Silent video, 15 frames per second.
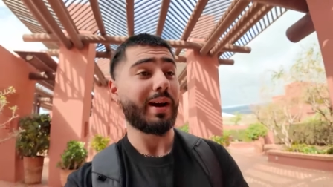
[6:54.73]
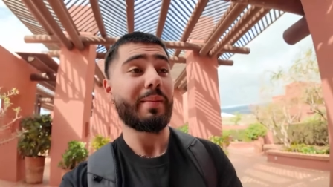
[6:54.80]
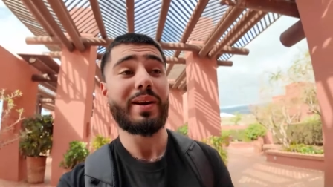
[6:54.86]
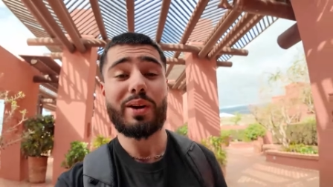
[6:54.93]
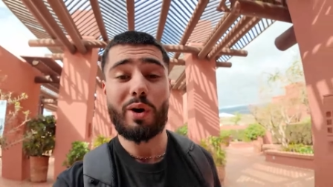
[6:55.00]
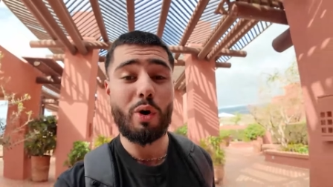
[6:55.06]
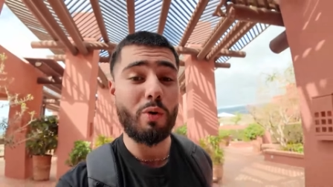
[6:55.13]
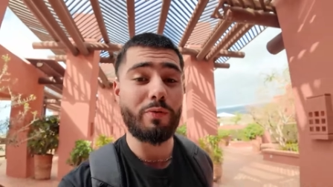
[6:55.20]
And I
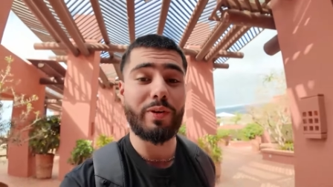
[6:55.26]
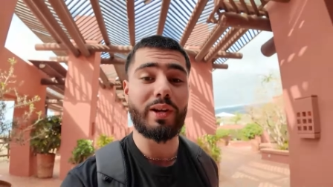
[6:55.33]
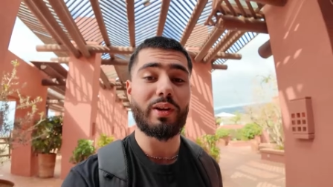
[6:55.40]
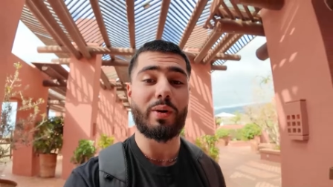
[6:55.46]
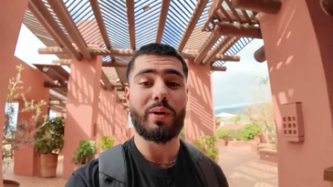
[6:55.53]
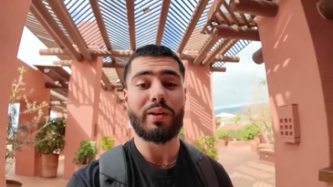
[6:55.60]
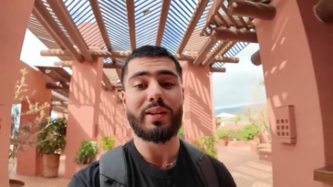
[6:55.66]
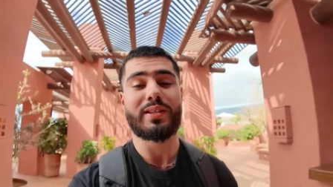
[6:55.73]
made a whole
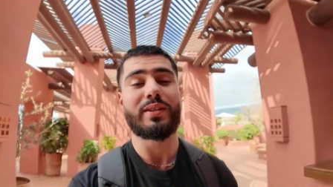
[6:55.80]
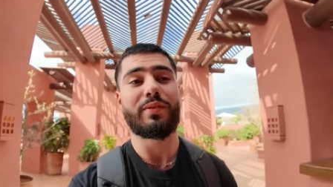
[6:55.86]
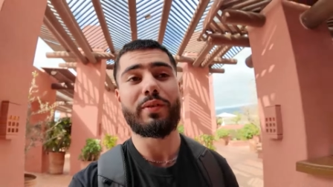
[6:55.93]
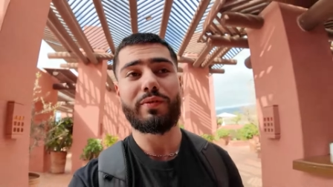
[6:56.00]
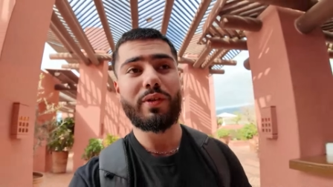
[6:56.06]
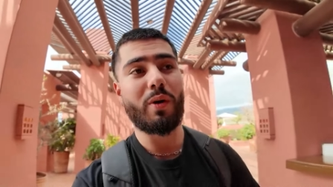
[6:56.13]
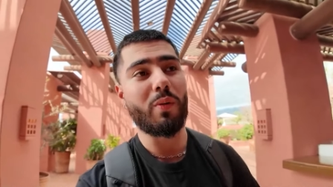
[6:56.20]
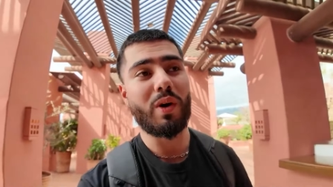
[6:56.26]
video on this. If
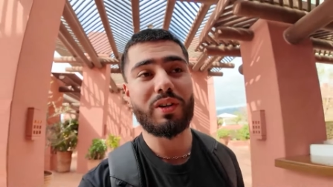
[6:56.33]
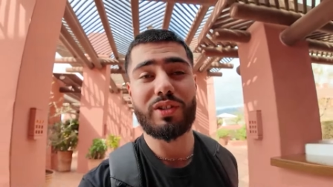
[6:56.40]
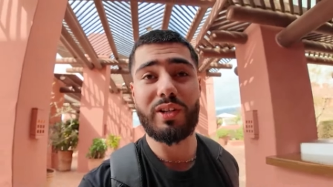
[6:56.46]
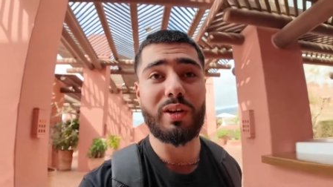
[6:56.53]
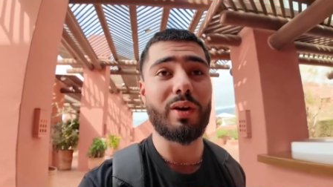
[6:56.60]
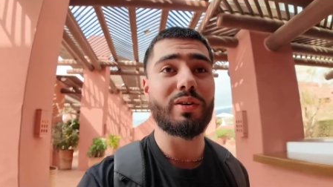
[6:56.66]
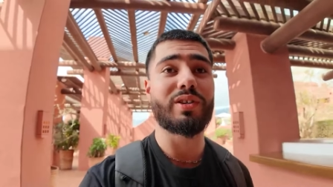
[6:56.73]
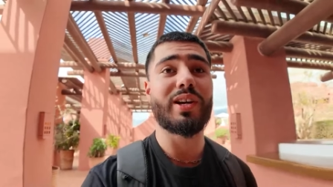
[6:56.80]
you've not watched
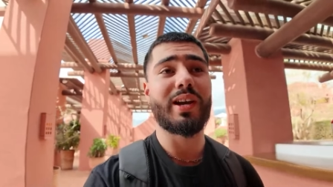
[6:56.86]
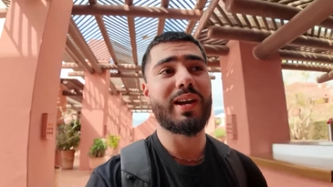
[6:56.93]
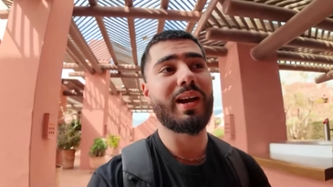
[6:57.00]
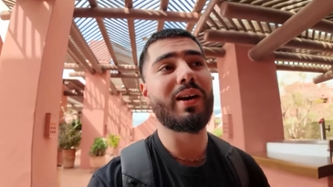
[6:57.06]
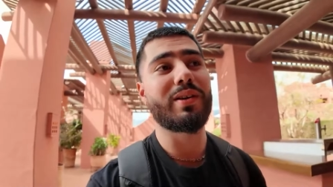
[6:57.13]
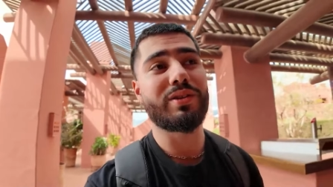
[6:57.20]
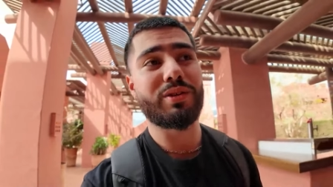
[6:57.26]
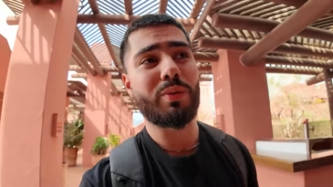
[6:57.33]
it, go check
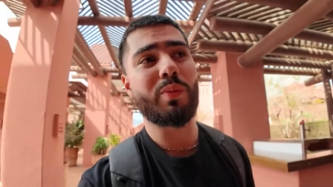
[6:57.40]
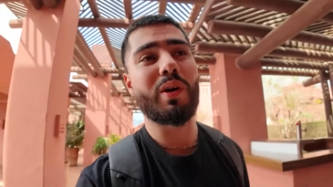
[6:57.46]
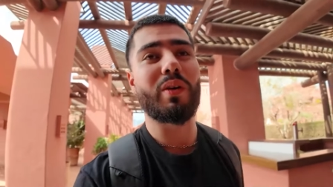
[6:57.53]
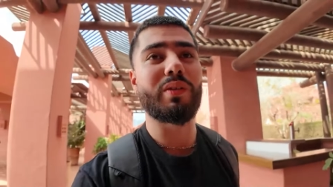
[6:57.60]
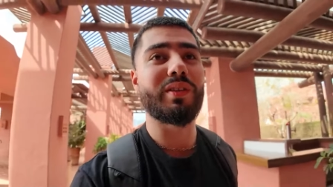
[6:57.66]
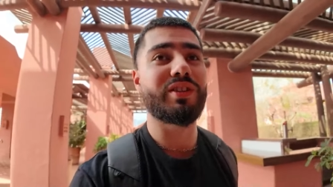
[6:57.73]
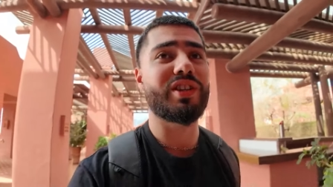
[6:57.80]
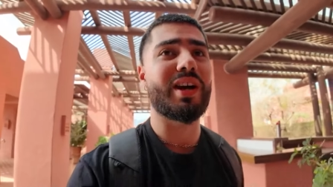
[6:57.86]
it out. It's somewhere
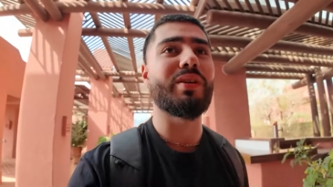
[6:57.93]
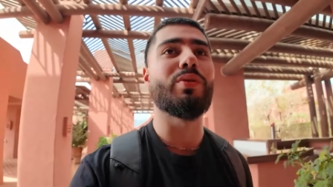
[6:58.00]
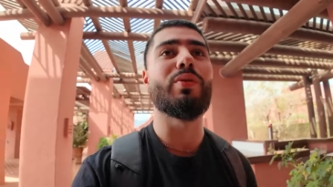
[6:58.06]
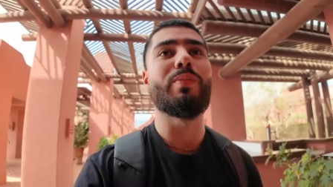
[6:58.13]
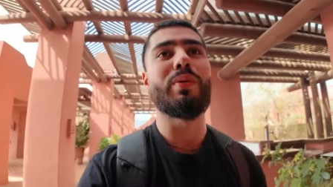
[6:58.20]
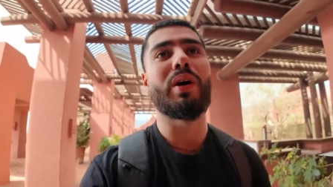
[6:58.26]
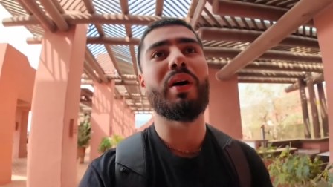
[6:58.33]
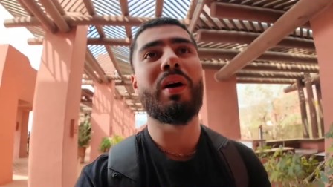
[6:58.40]
on the
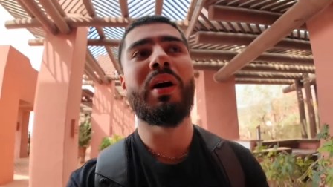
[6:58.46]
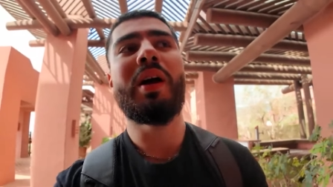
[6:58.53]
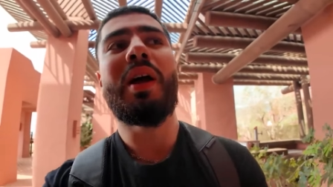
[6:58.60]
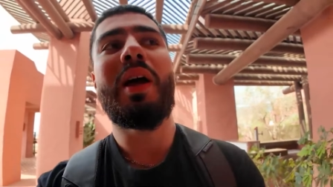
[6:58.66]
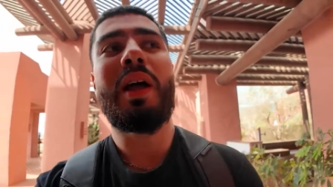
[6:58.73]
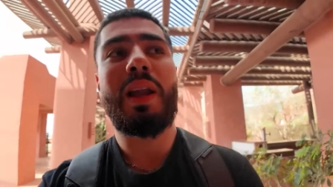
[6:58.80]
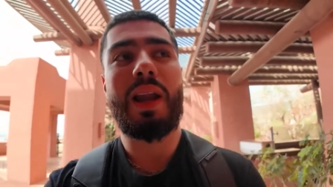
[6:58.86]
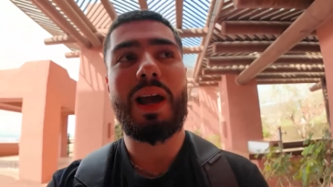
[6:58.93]
channel. But
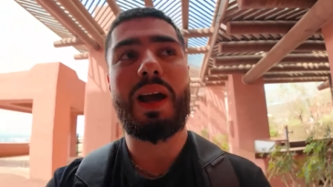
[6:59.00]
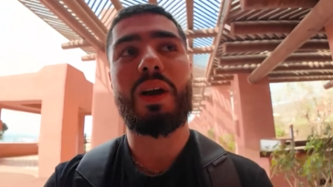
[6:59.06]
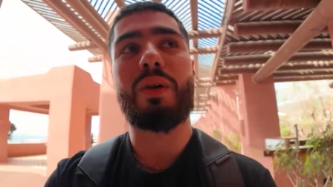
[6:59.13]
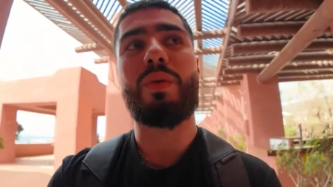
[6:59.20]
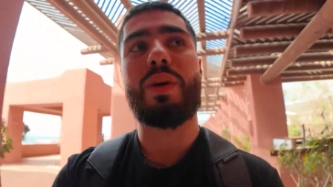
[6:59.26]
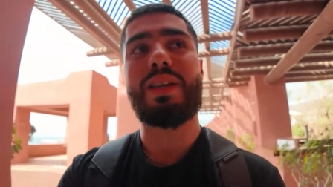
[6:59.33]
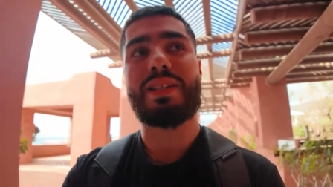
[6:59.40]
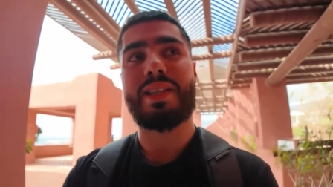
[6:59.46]
like I
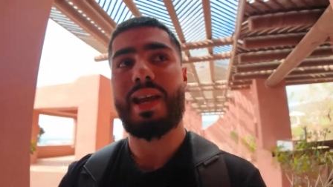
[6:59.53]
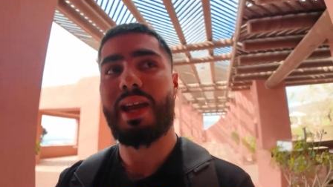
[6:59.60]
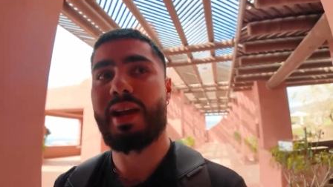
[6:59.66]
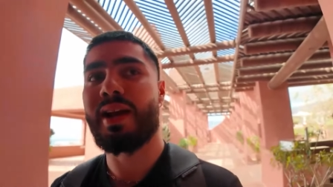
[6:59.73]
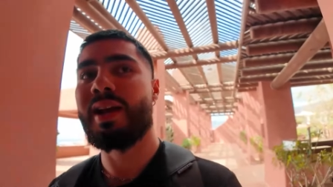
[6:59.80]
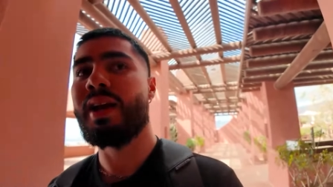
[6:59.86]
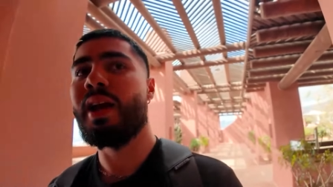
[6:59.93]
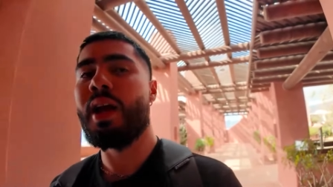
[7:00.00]
always
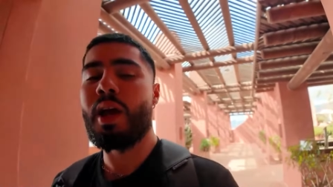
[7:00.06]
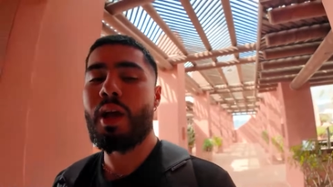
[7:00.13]
say,